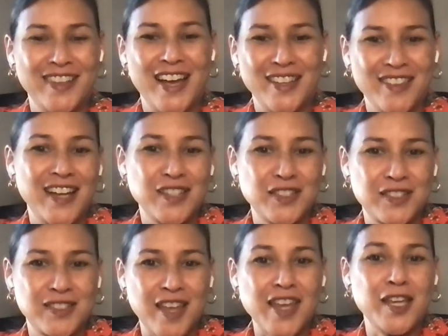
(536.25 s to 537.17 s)
that's
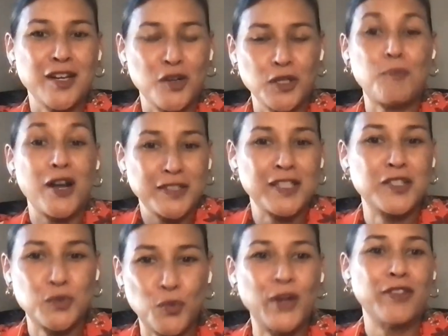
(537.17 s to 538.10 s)
they can only
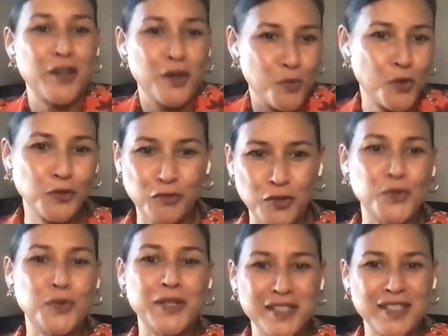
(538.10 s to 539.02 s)
process what their
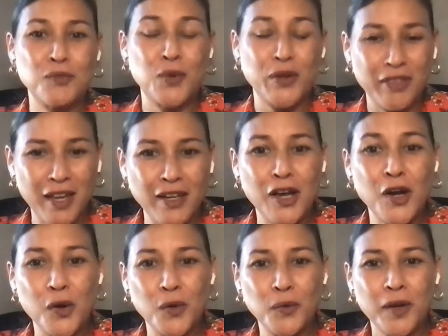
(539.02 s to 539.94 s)
worldview is and what they
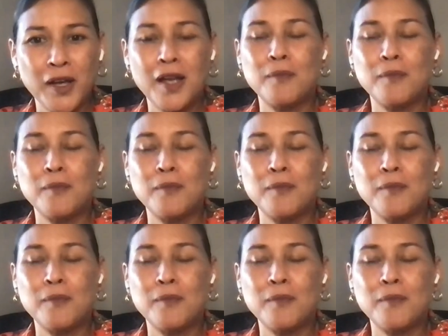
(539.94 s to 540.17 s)
know,